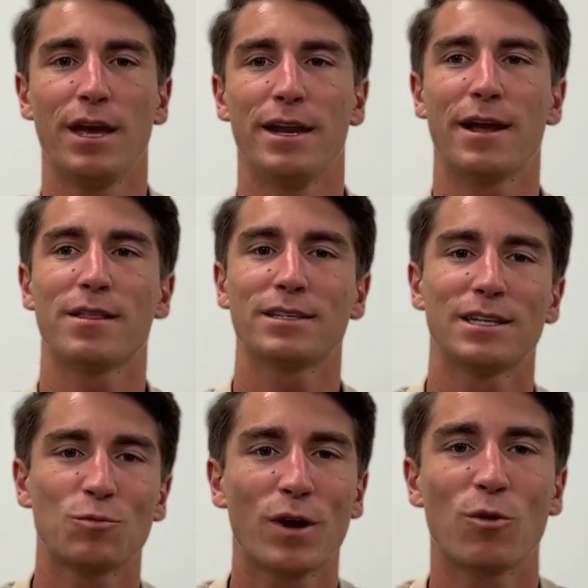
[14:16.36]
Now this
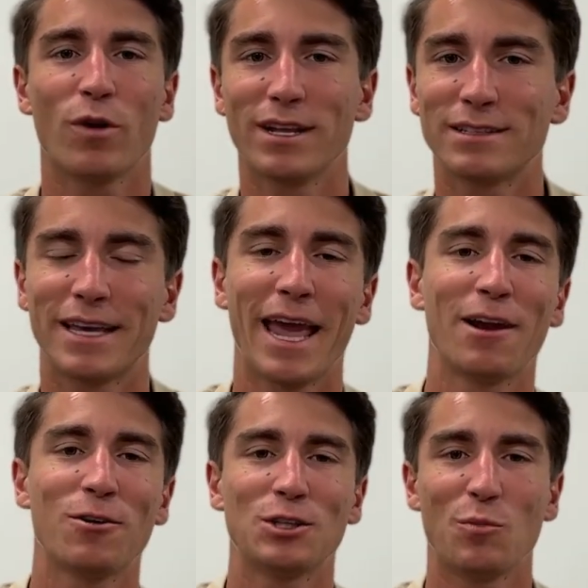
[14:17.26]
is where winds
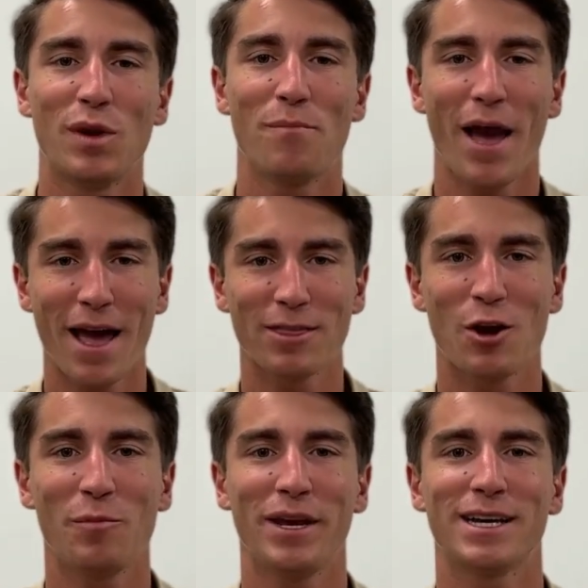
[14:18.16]
can also be bad
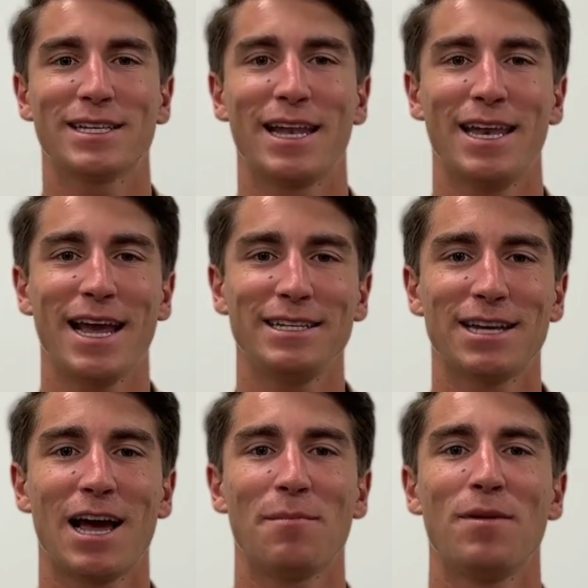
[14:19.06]
though, because at
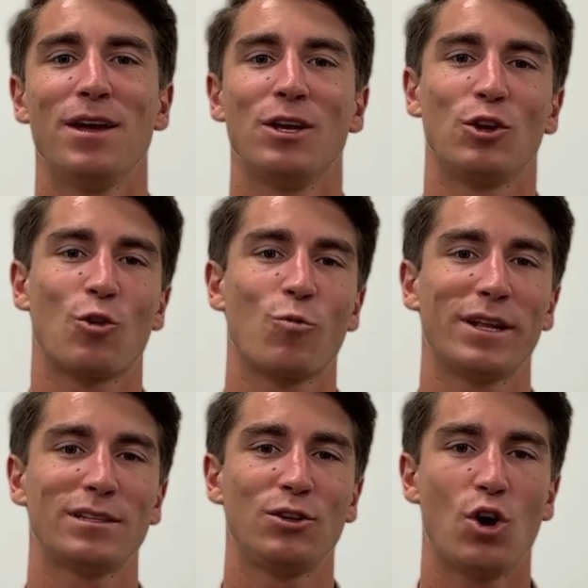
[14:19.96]
nighttime your
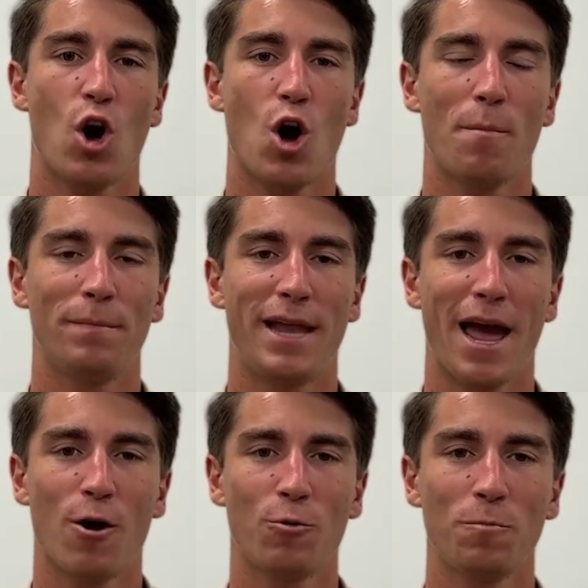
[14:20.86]
winds calm
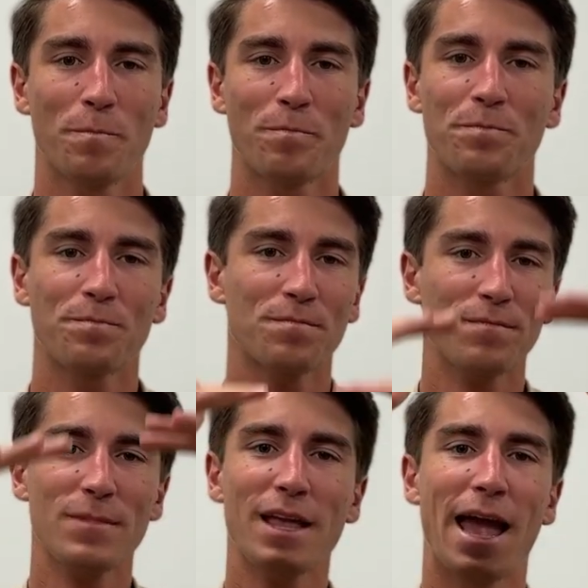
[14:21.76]
down
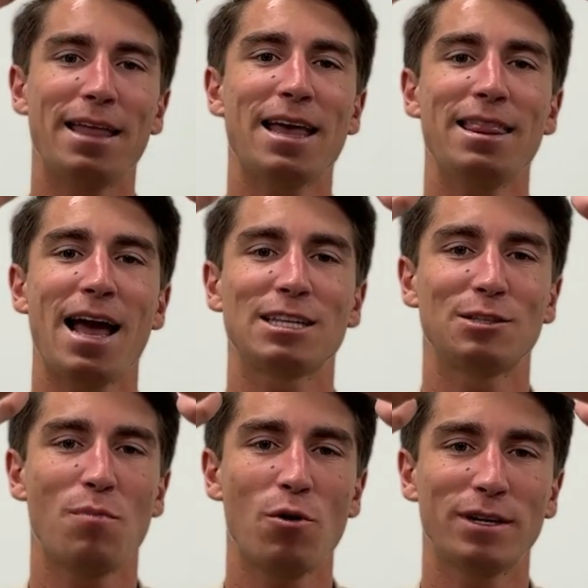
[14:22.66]
and then that
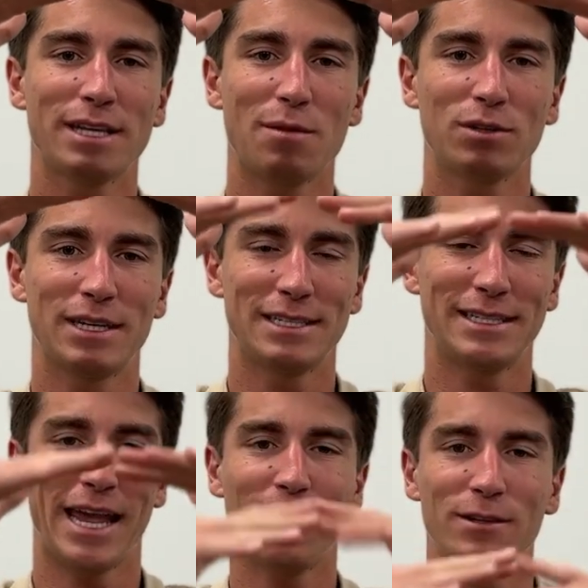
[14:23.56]
smoke is able to
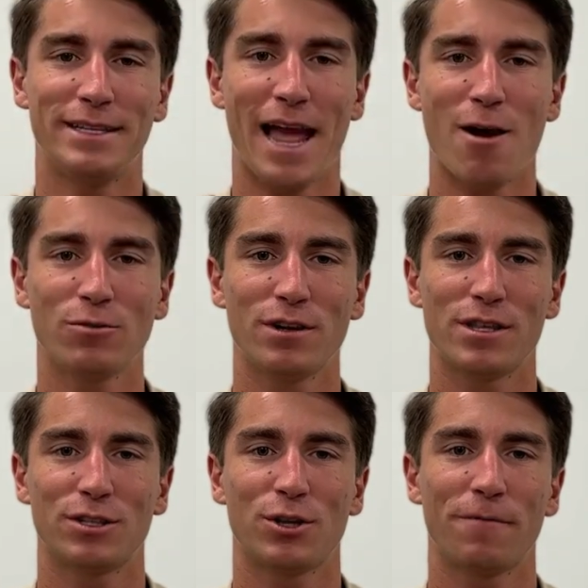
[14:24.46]
settle down to
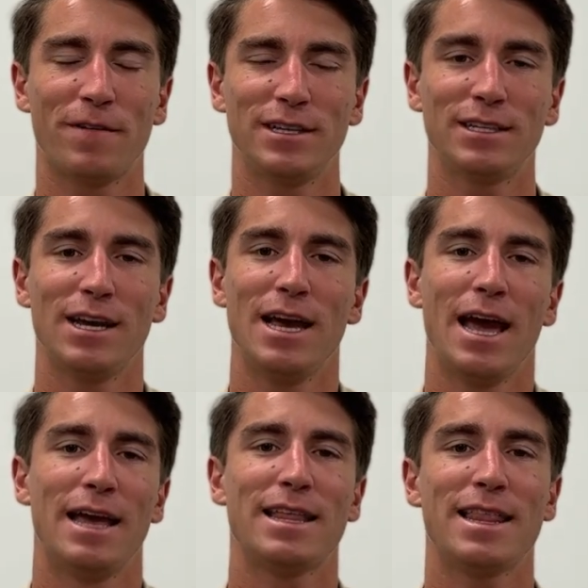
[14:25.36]
the surface,
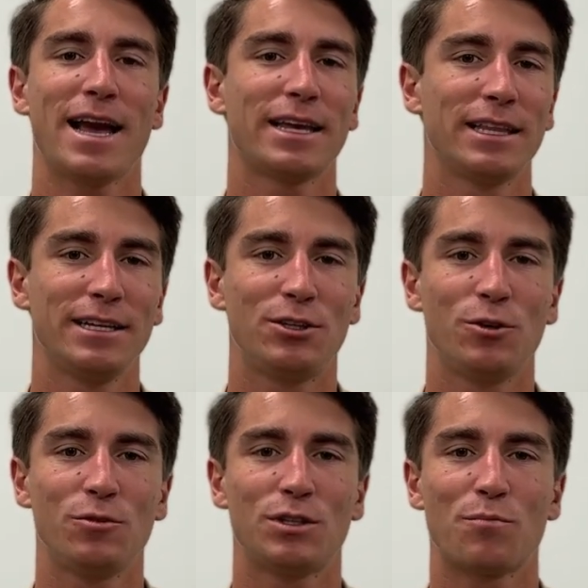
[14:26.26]
and then that can lead
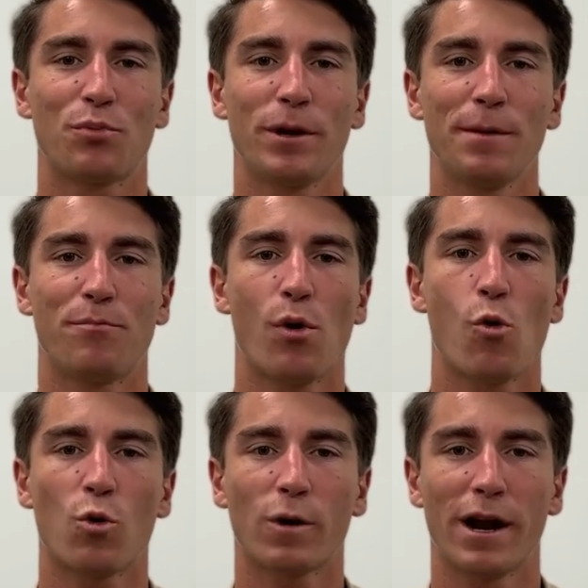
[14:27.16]
to some pretty
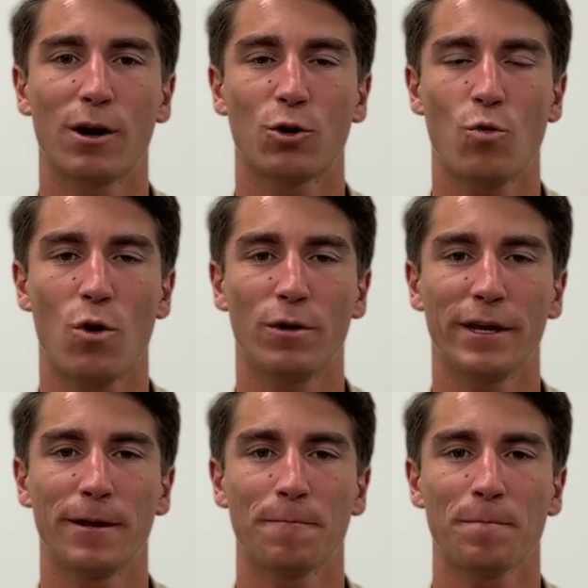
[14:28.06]
poor air
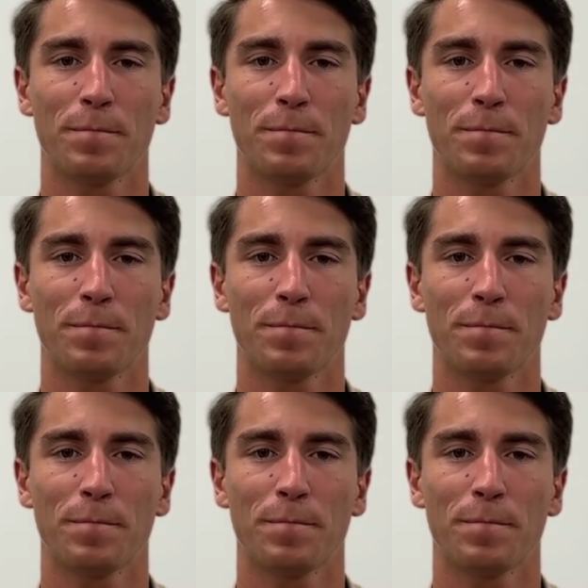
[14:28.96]
quality